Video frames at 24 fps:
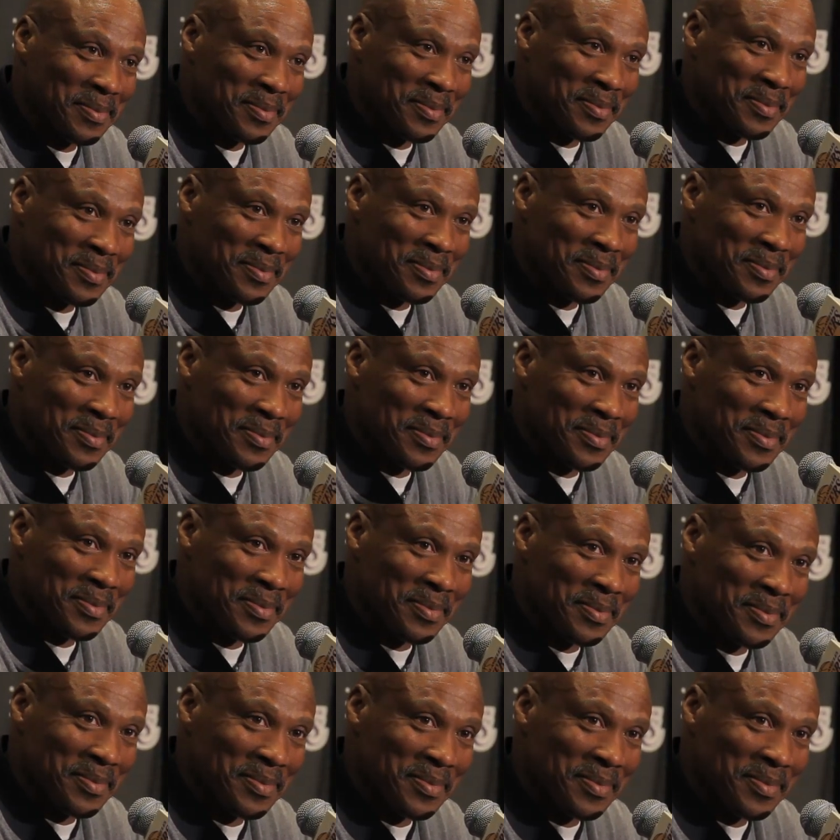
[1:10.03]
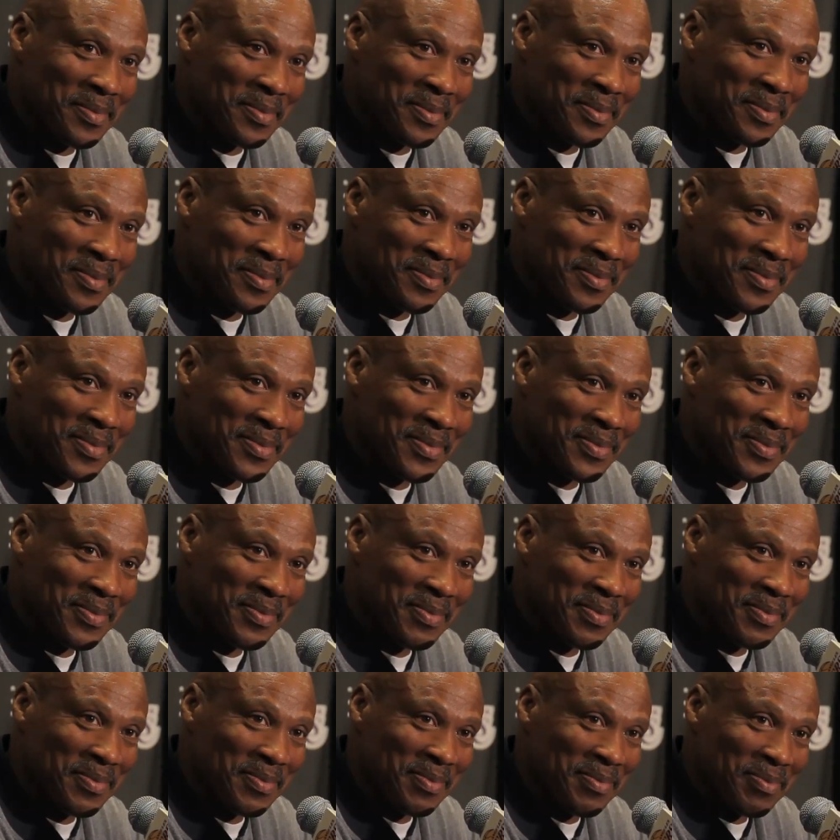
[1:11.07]
Is this surreal for you at this
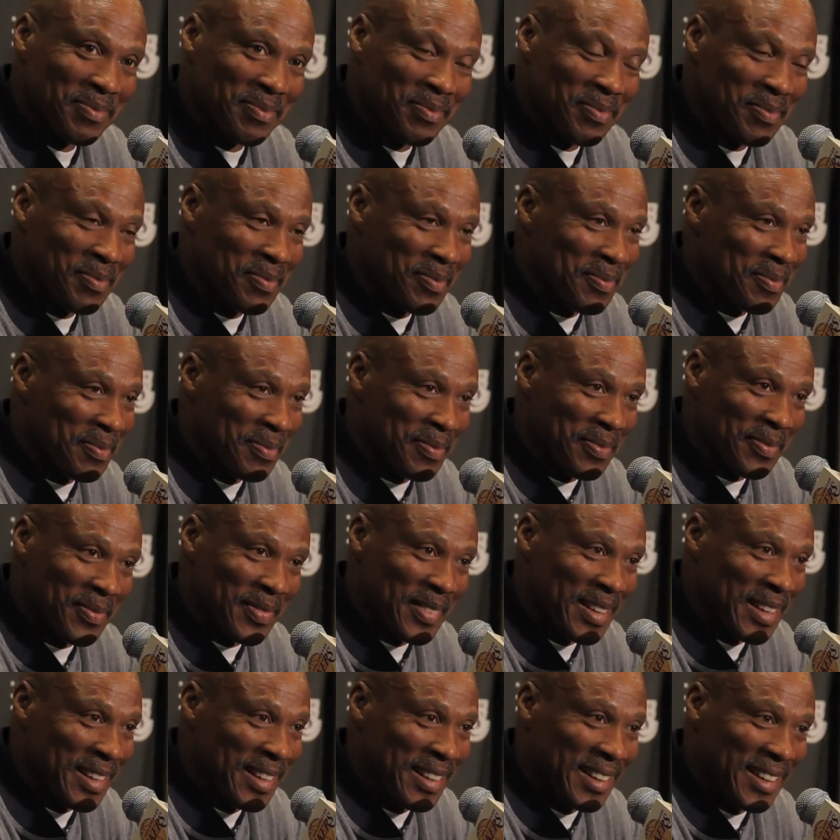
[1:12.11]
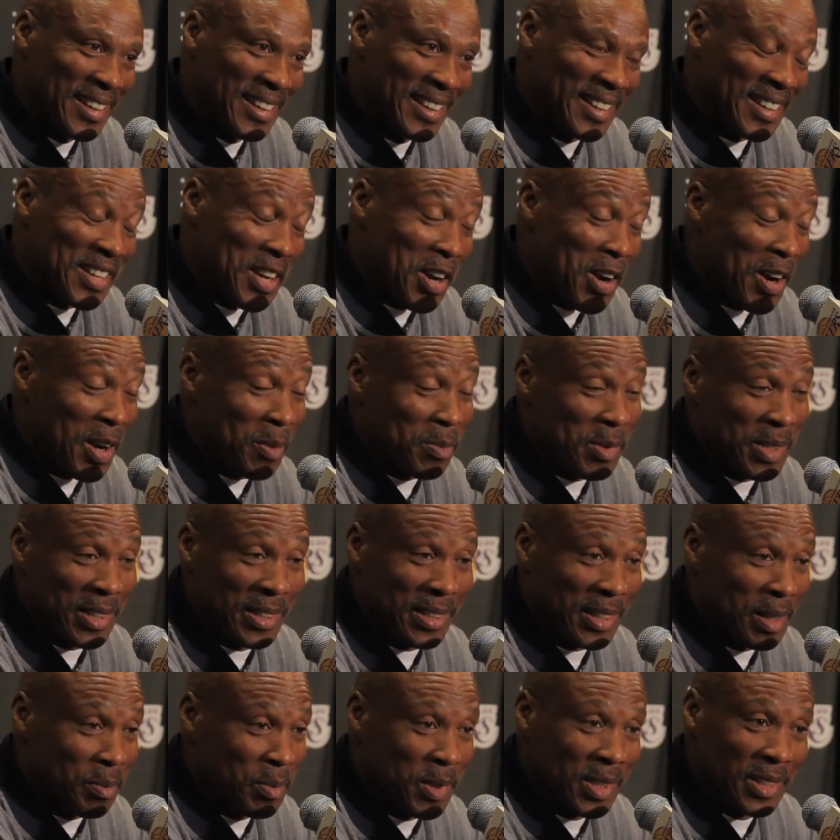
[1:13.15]
point? No, I'm
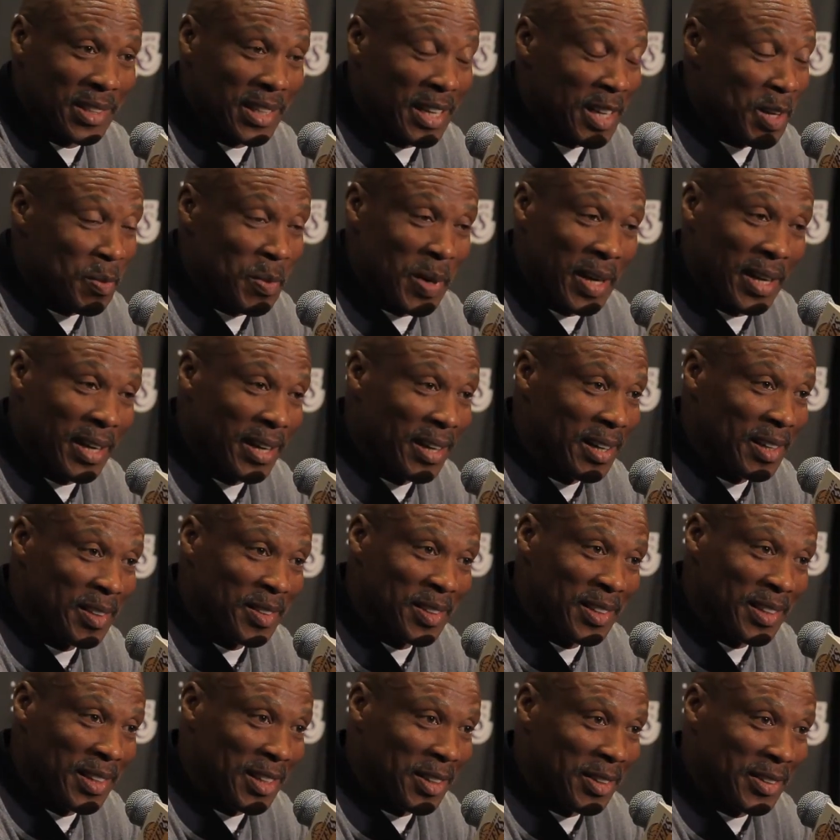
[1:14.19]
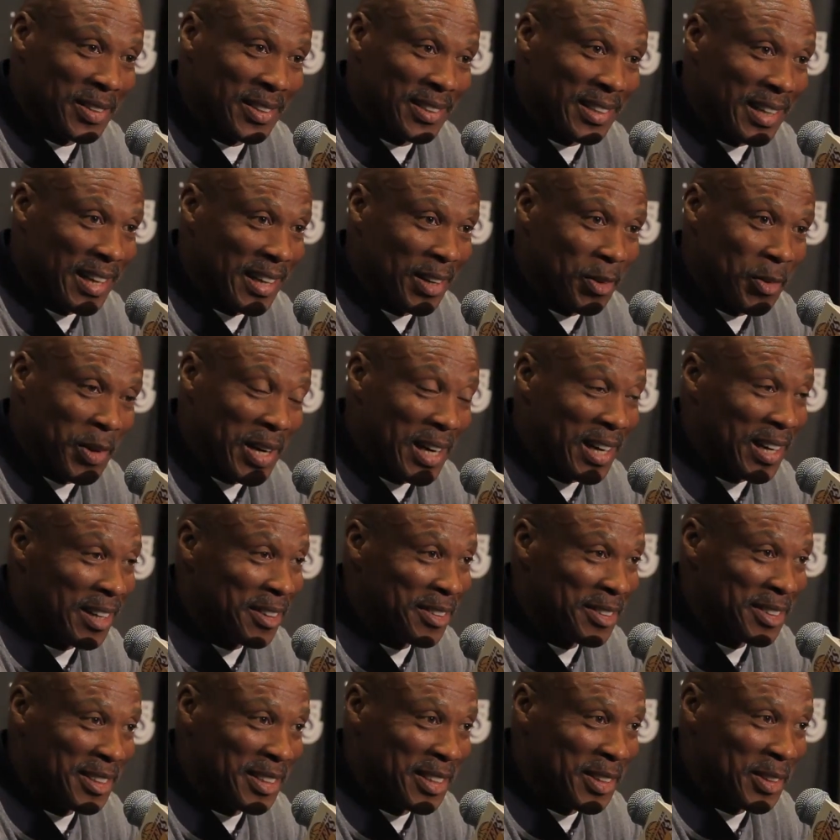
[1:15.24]
just I'm just shaking my head. You know, it's like
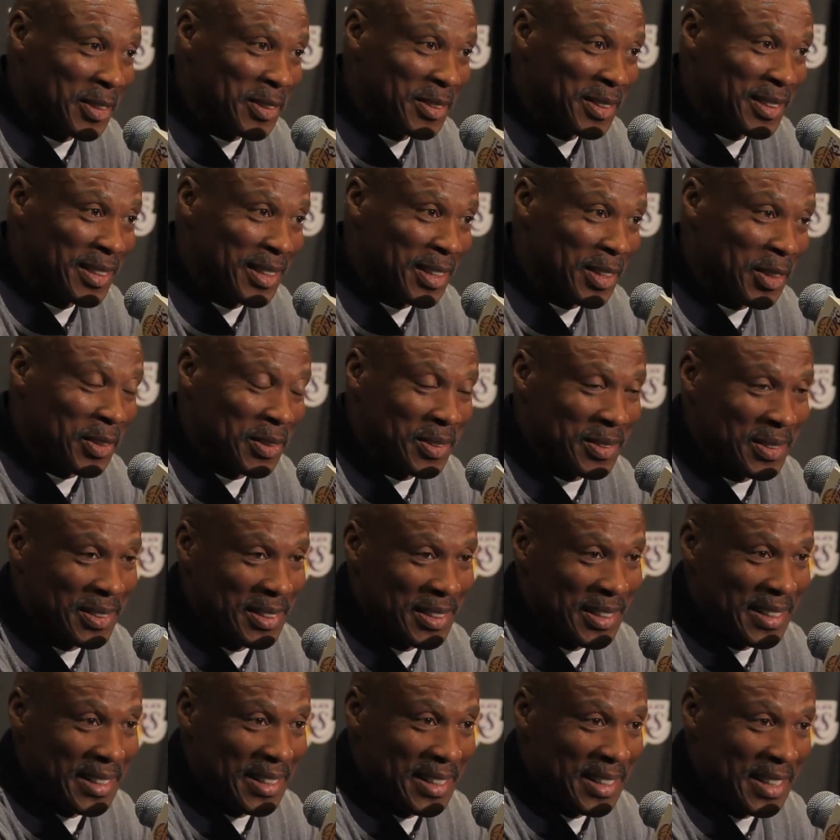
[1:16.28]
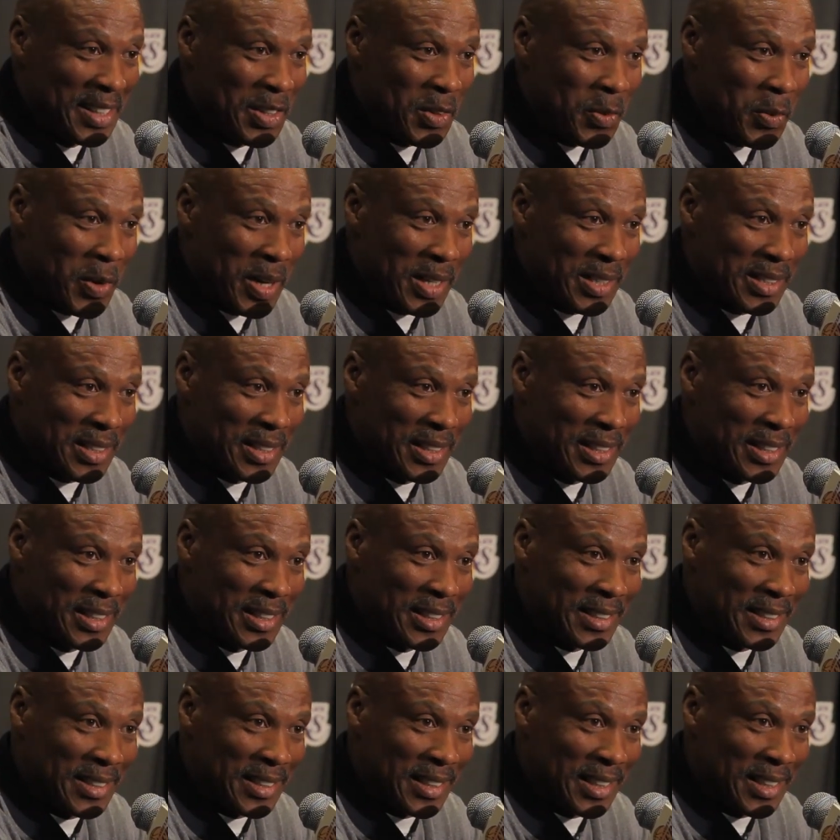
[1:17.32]
wow. You know, you know, Wesley
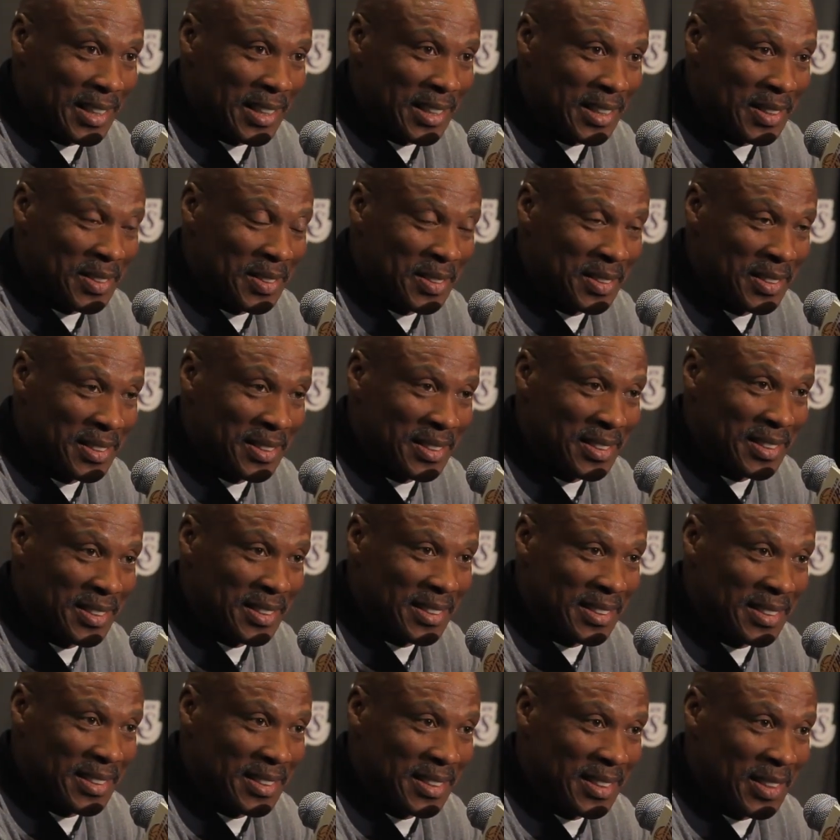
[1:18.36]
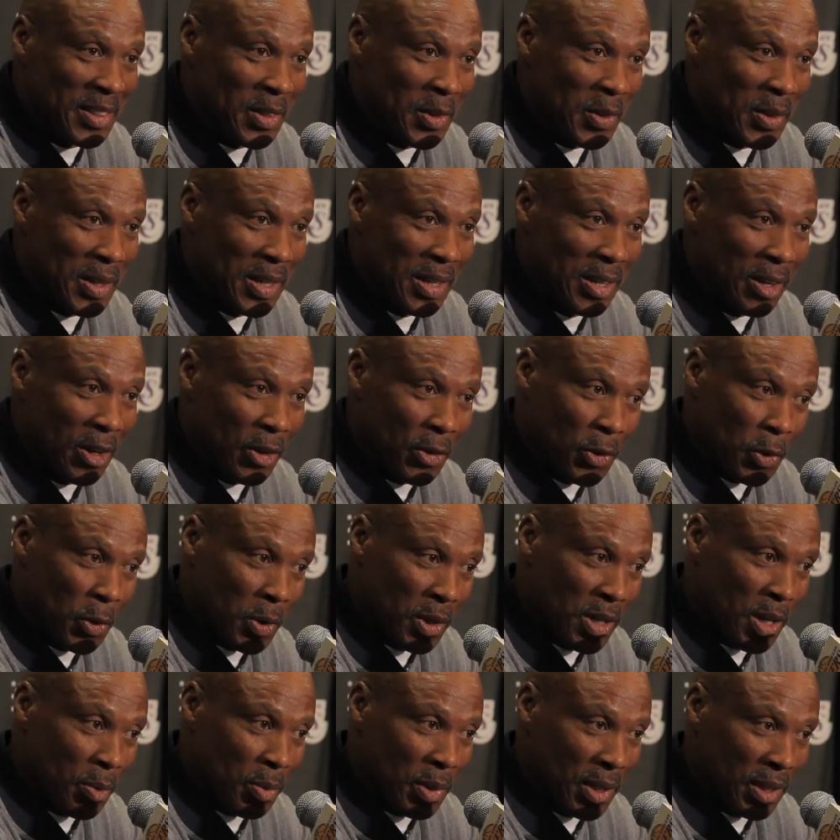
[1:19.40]
is uh, you know gone through
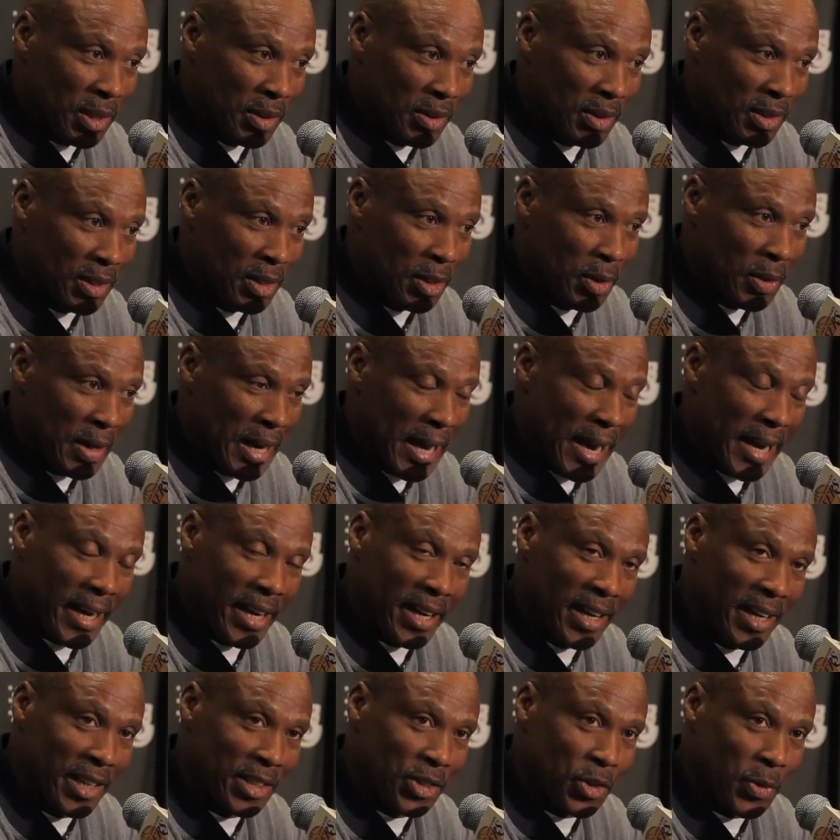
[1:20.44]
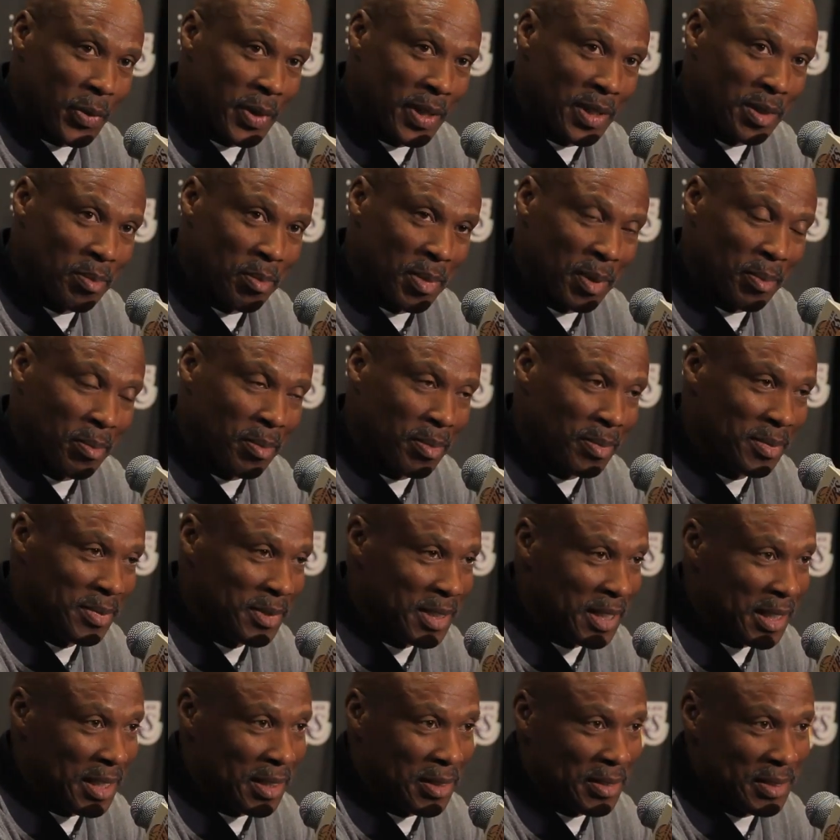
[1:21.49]
a couple of other little nagging injuries, but
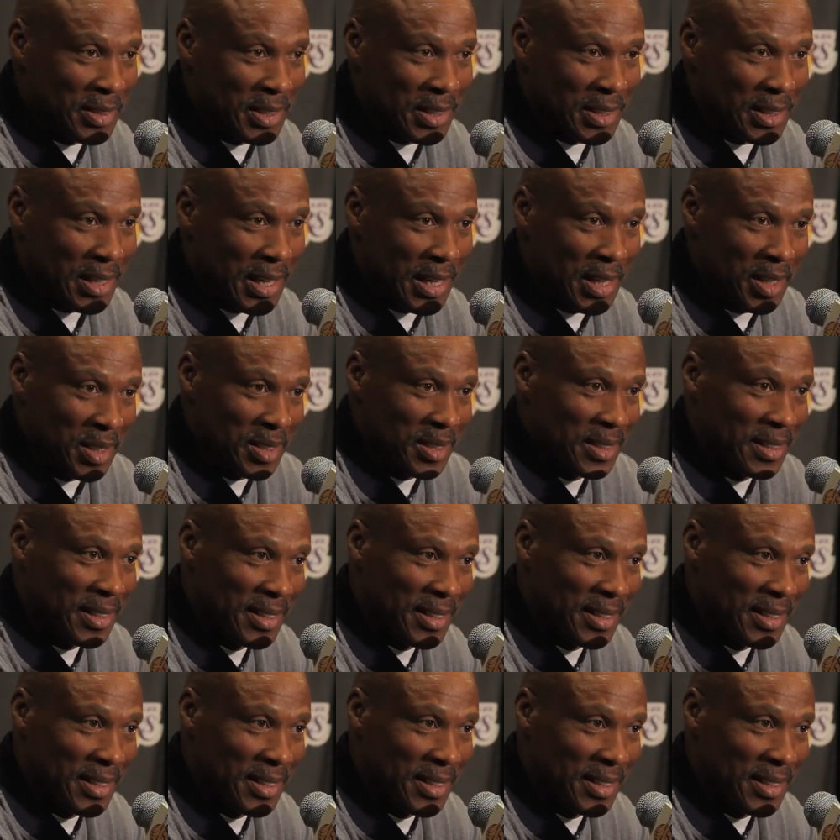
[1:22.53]
you know, just like